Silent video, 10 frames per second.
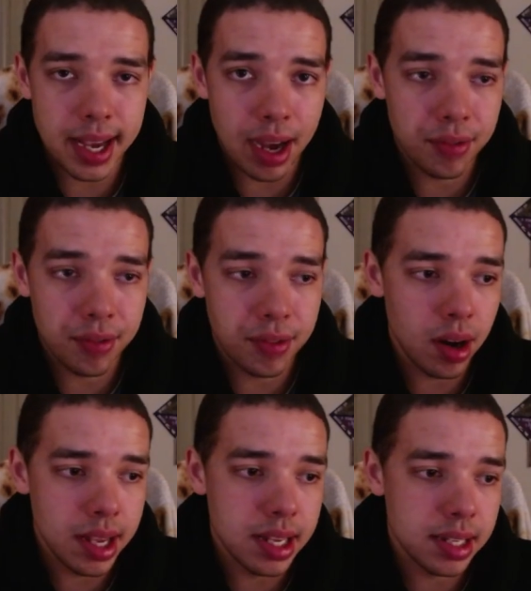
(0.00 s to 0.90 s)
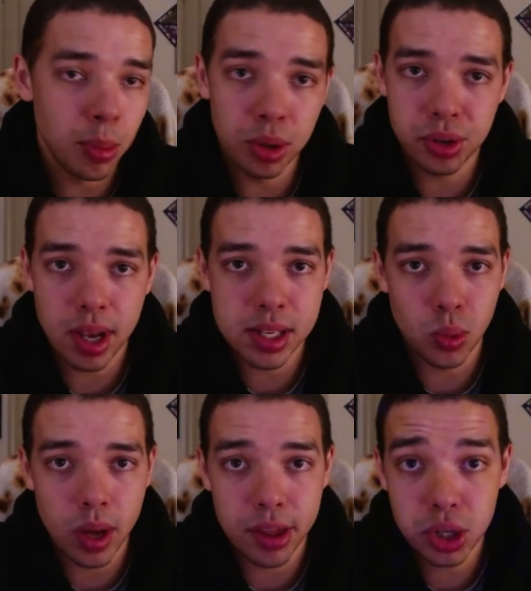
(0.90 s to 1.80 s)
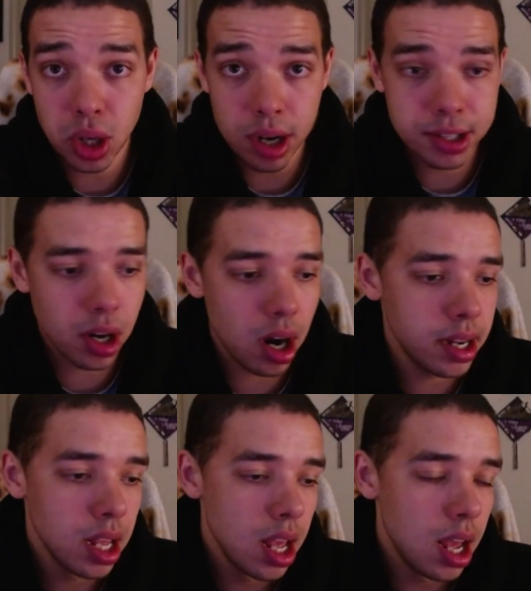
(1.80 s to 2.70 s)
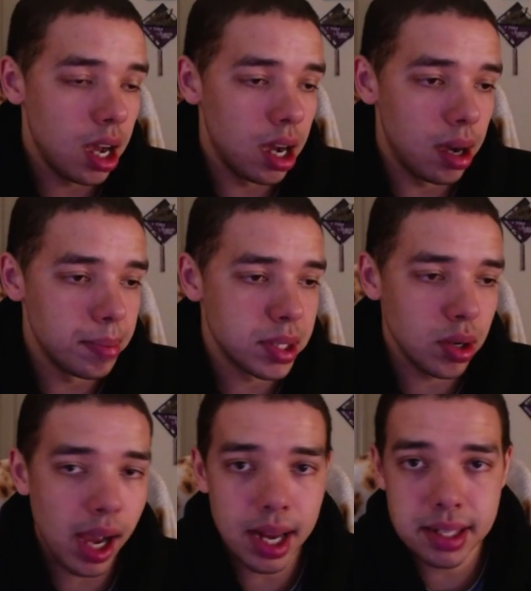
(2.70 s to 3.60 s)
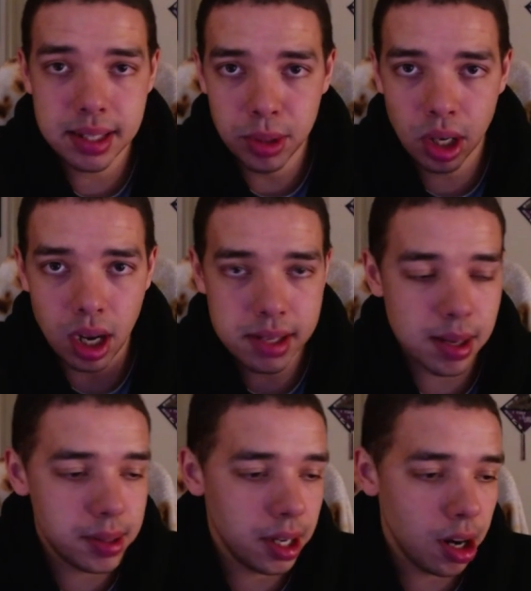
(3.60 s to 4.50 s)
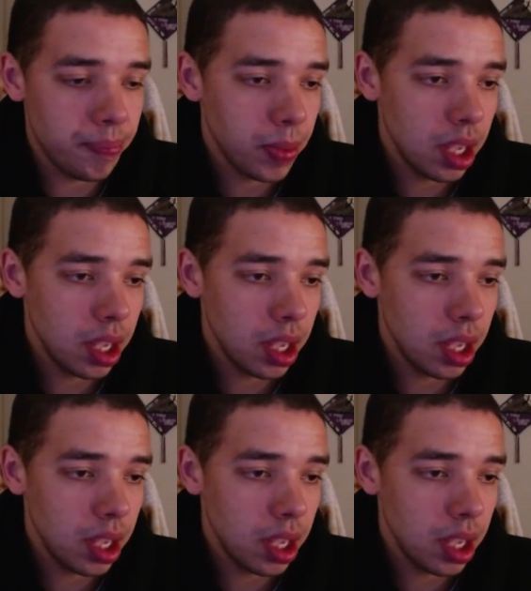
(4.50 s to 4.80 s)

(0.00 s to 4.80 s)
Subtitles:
out there is Moltres with Charizard. So kind of similar concept here.